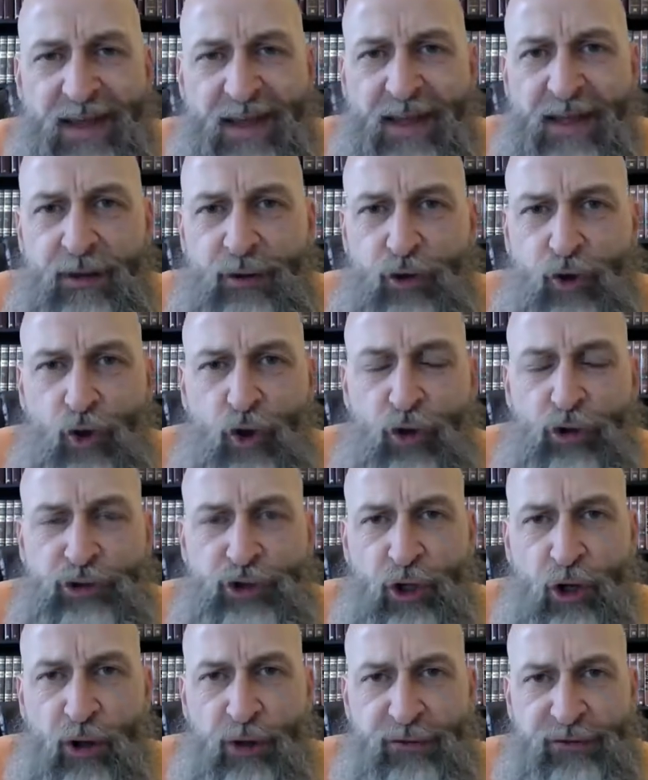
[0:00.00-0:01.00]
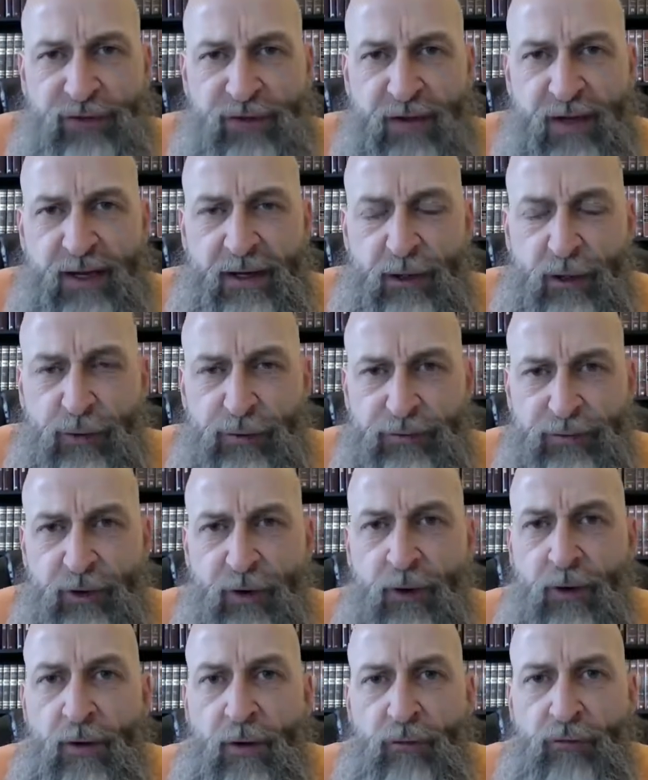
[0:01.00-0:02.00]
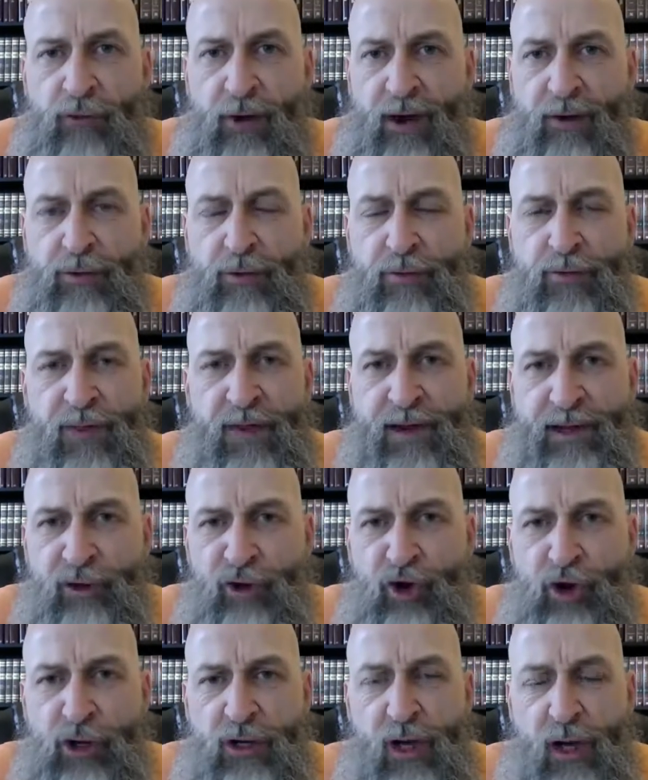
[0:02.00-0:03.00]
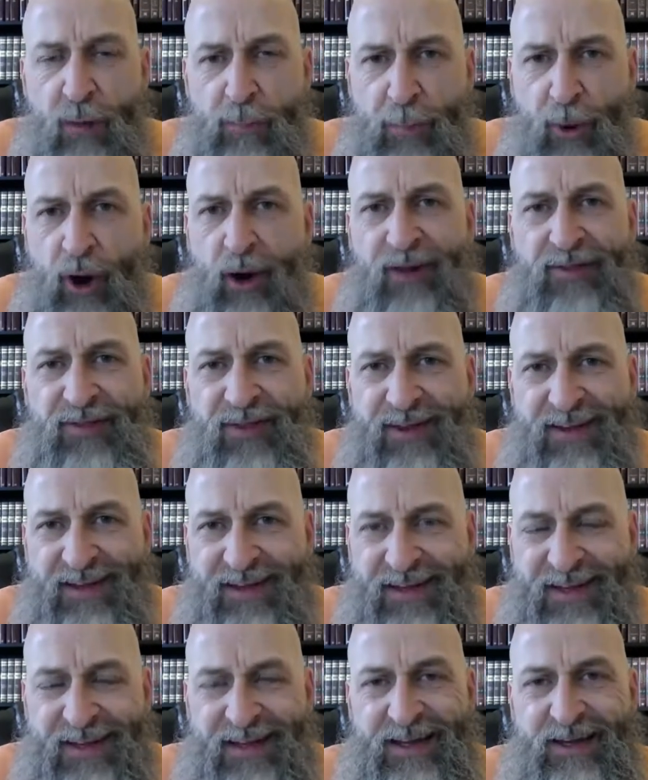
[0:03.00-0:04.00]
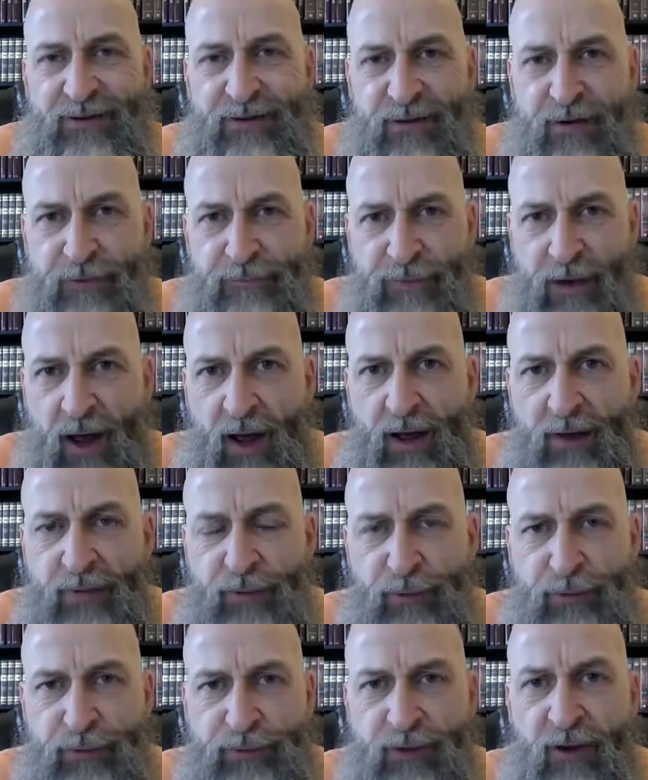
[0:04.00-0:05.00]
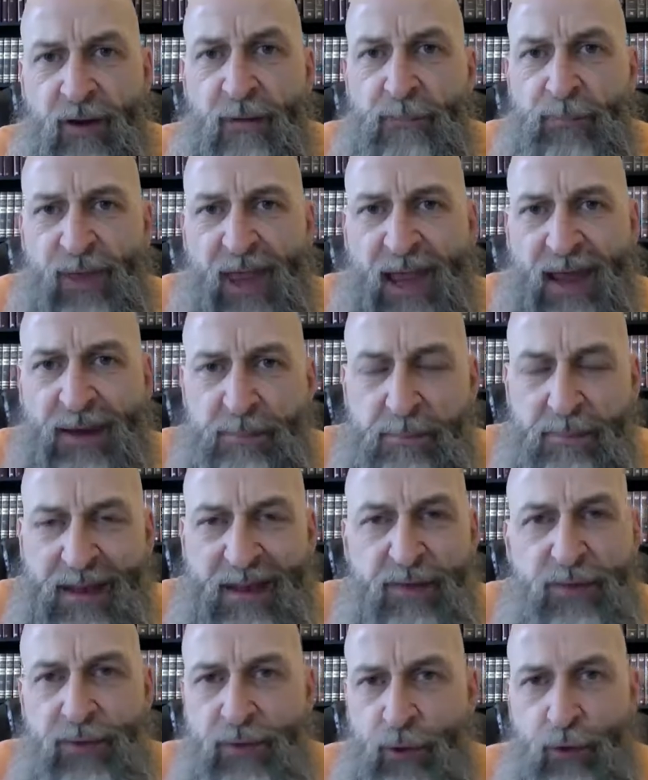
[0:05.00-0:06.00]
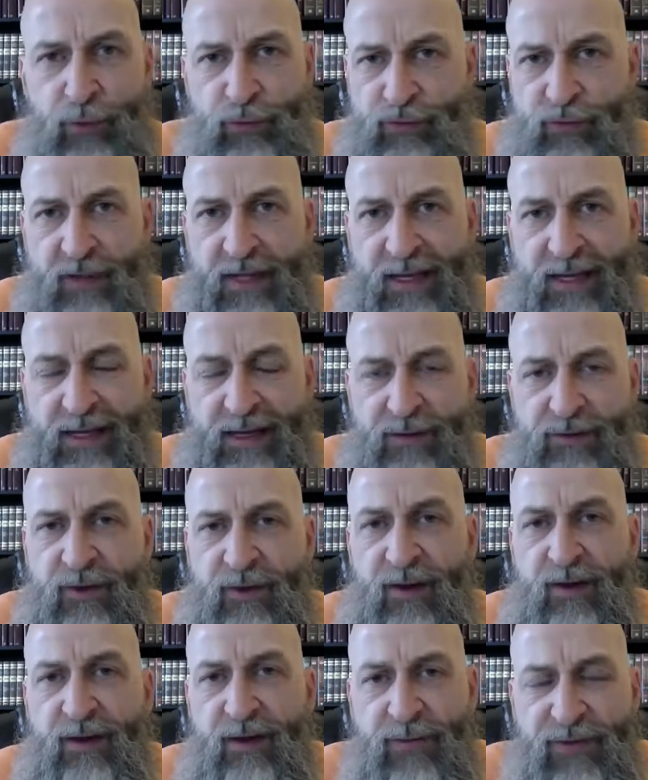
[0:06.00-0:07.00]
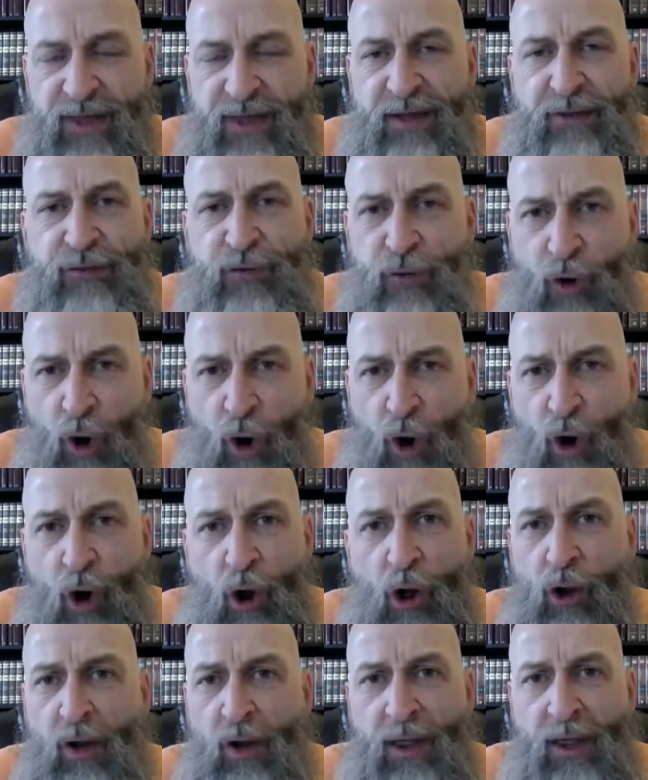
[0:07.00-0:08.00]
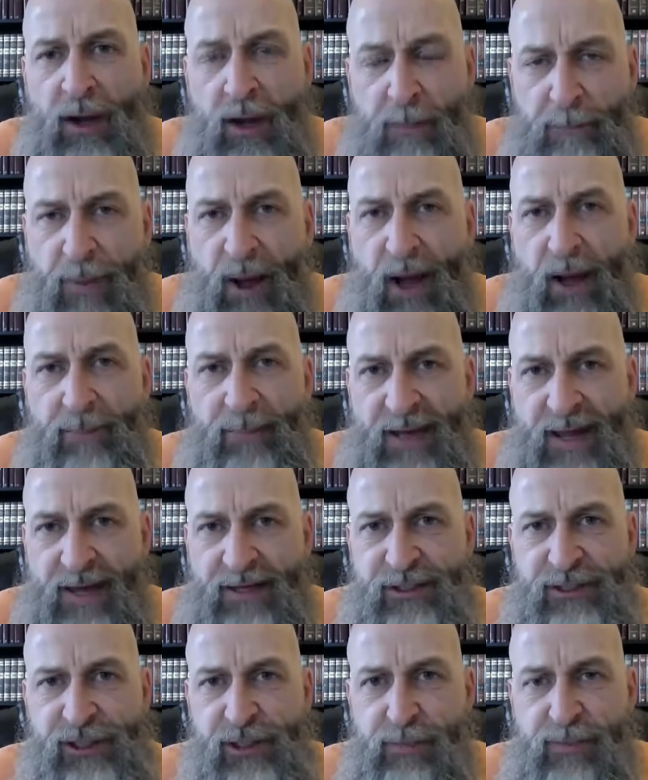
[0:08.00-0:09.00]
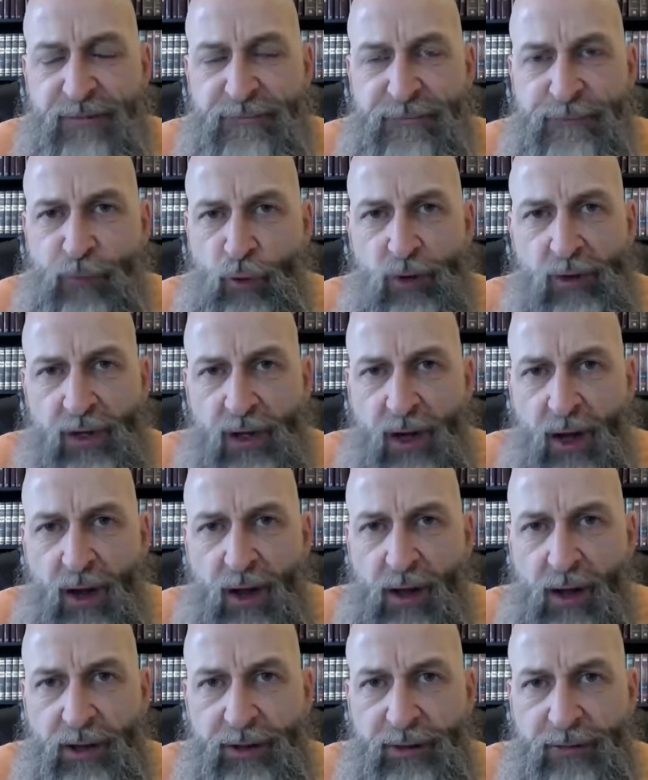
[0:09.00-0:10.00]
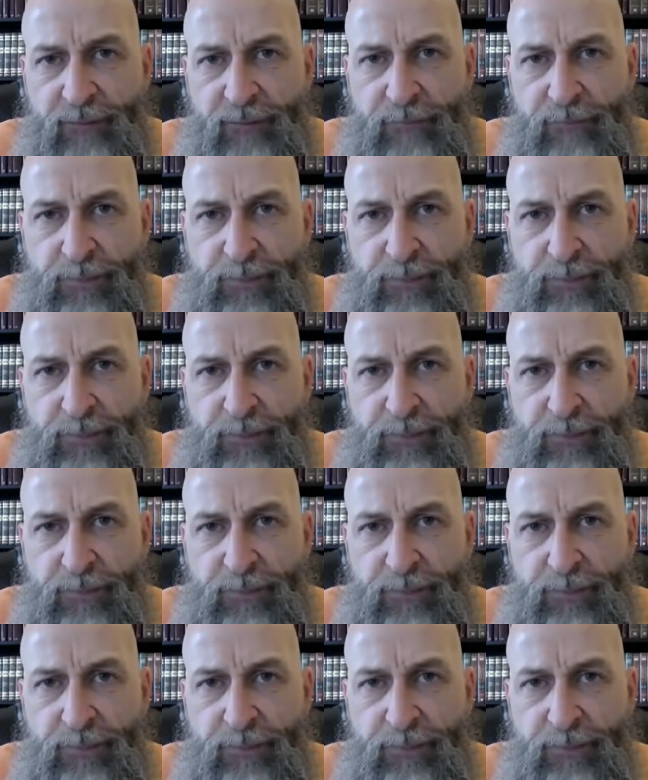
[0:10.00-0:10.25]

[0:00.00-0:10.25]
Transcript: indulge ourselves, rather than look upon the needs of others and meet those needs, these are all an abomination before God.